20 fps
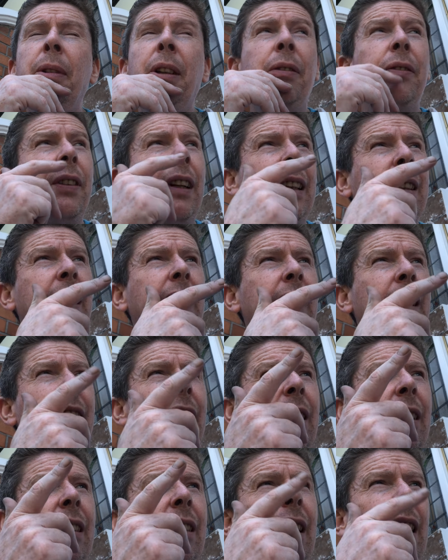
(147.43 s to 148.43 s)
In fact,
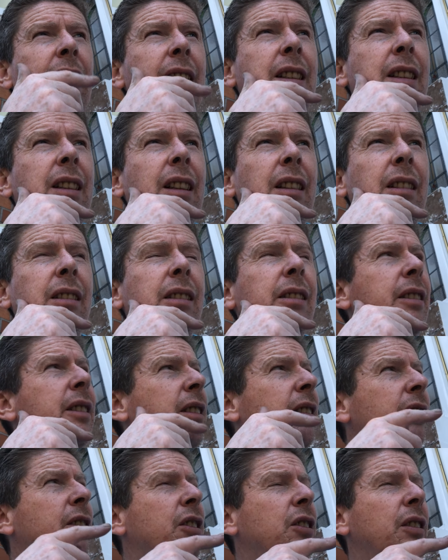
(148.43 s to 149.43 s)
these sills
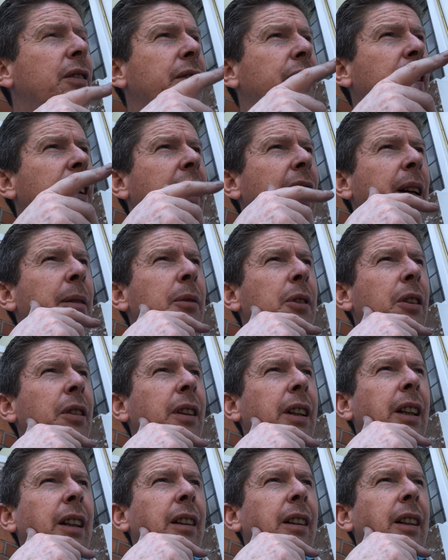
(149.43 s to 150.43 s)
and stuff that I'm doing
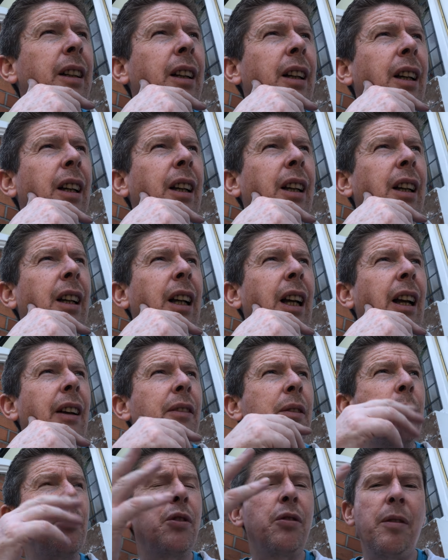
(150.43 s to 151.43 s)
here, I have
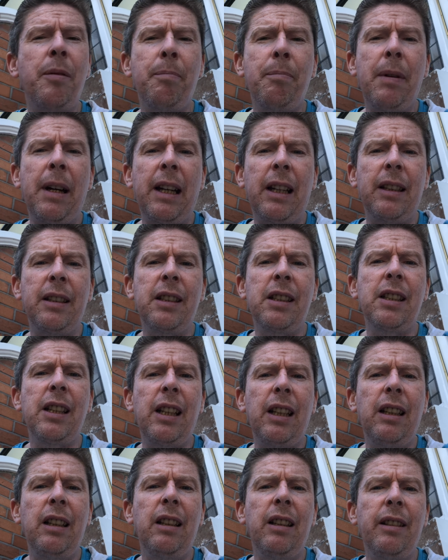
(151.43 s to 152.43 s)
them stripped back and
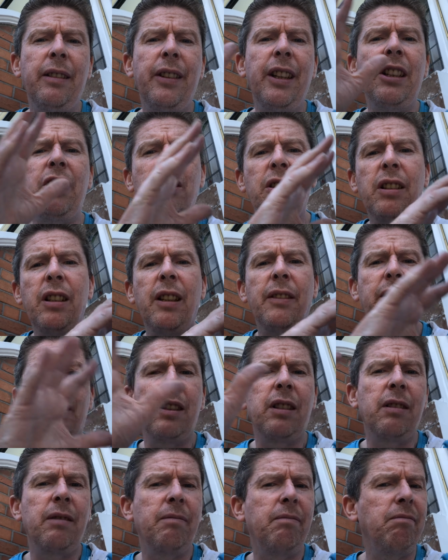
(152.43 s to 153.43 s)
sealed. They should
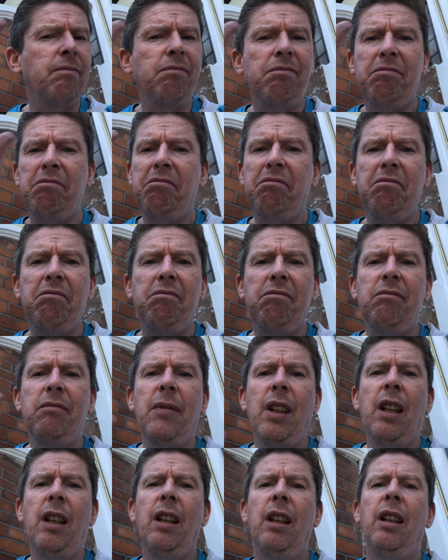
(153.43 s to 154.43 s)
never,
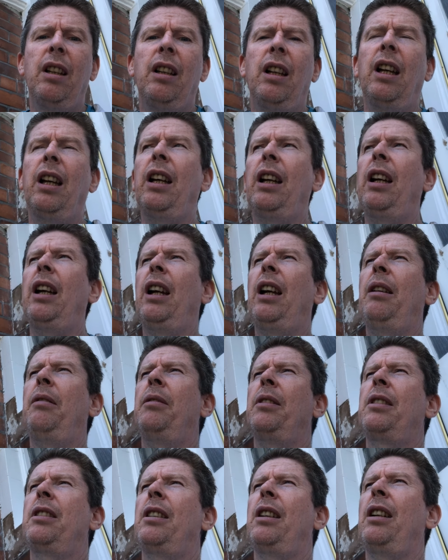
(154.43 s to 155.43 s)
I
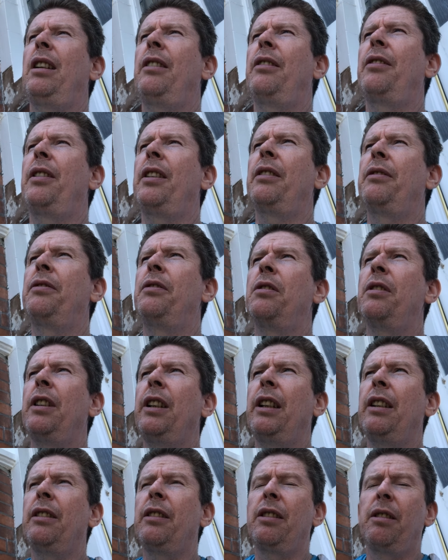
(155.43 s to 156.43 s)
would say, 3 or 4
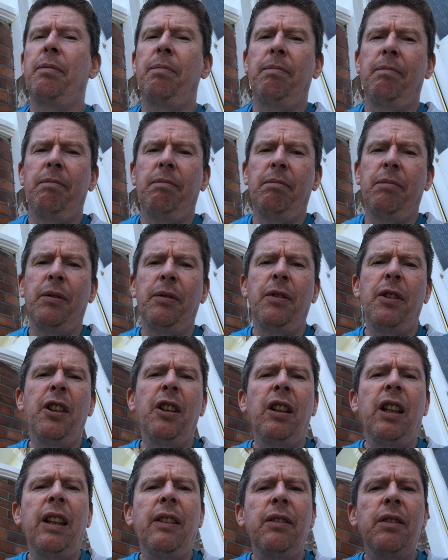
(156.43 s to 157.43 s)
years before you
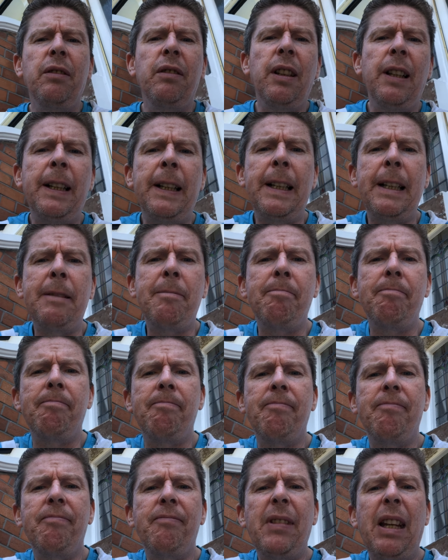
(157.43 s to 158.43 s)
could
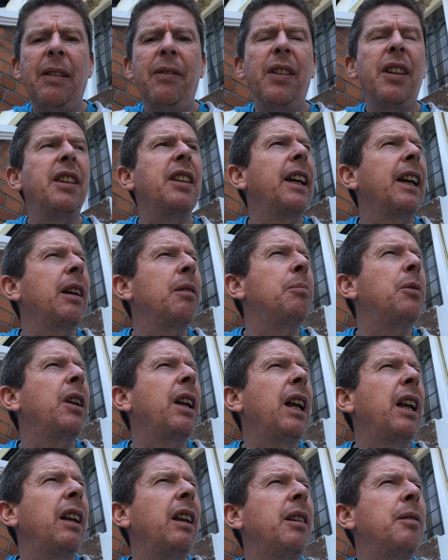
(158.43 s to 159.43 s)
even think about
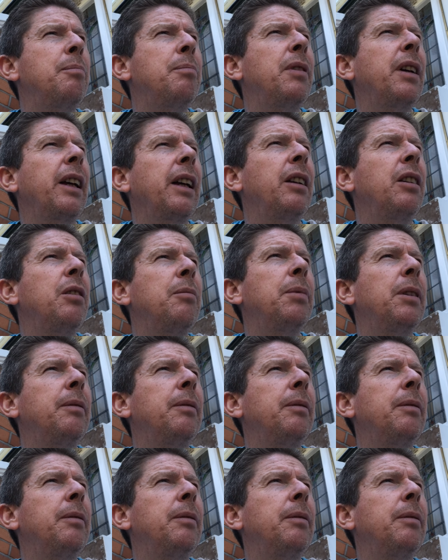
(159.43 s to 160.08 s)
anything breaking up.